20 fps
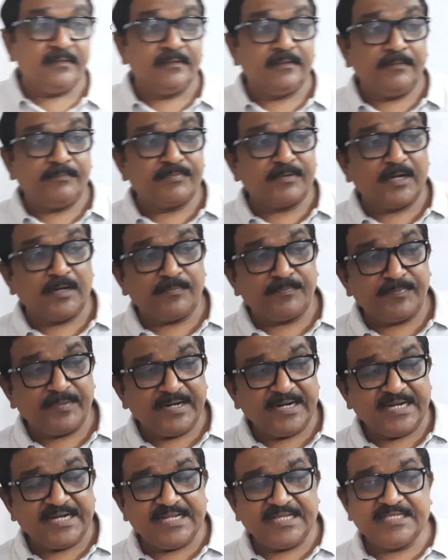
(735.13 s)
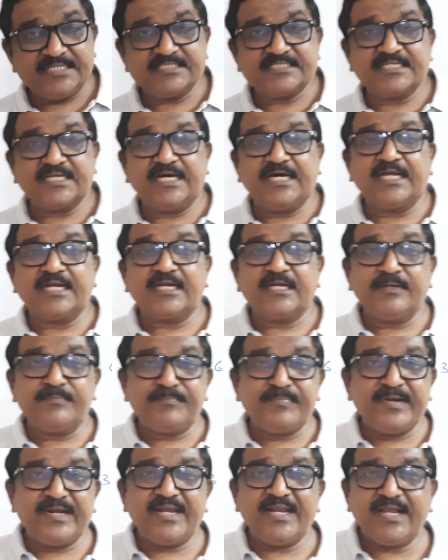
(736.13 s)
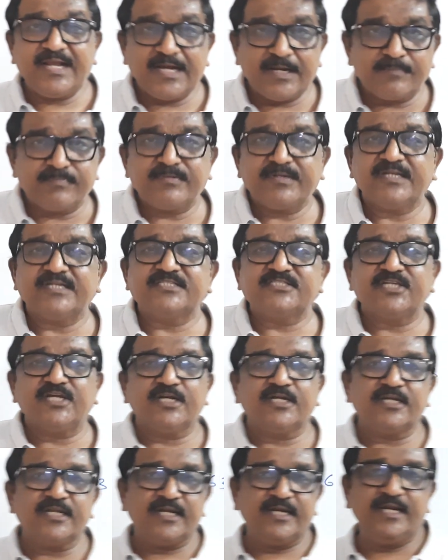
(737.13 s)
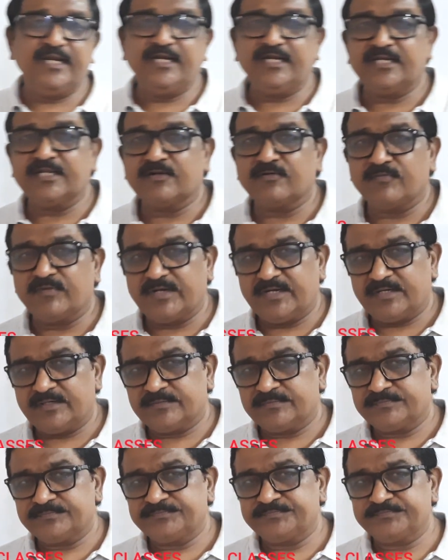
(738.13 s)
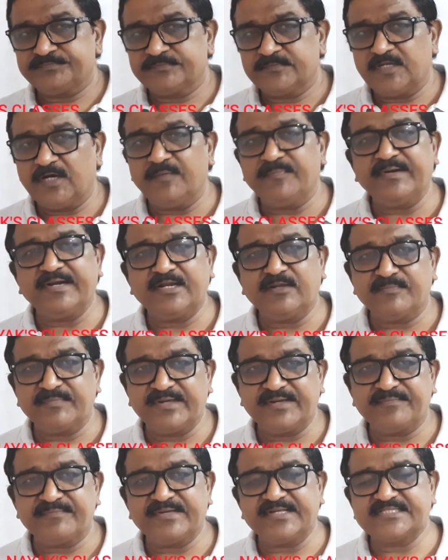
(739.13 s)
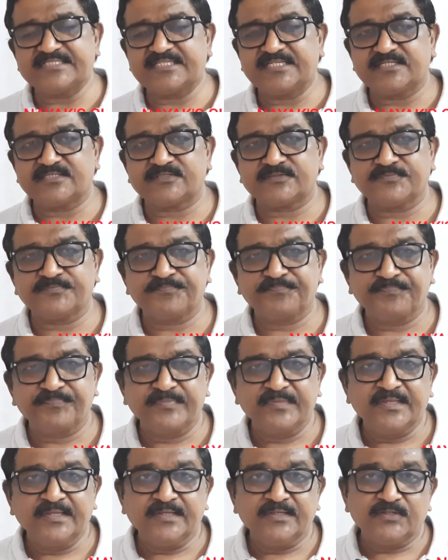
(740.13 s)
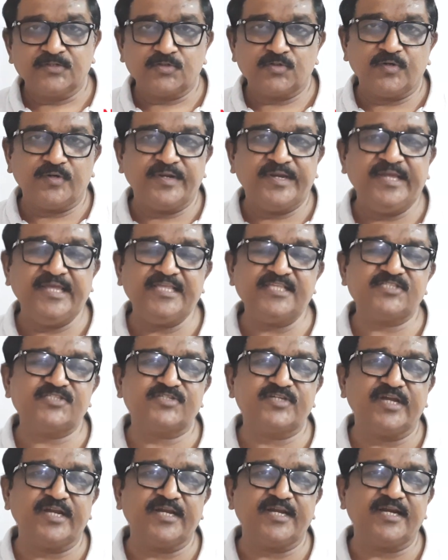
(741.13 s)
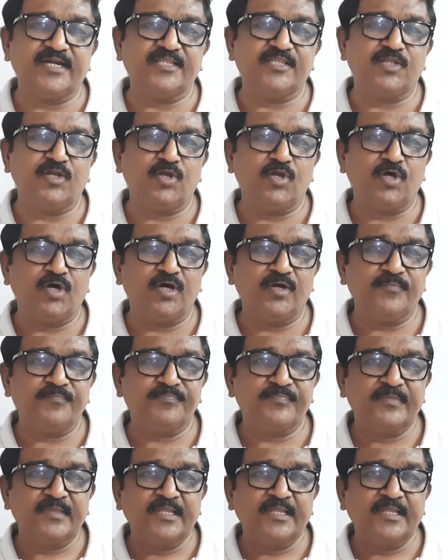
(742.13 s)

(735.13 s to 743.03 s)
the properties are repeating after certain interval of atomic masses. So he stated the law.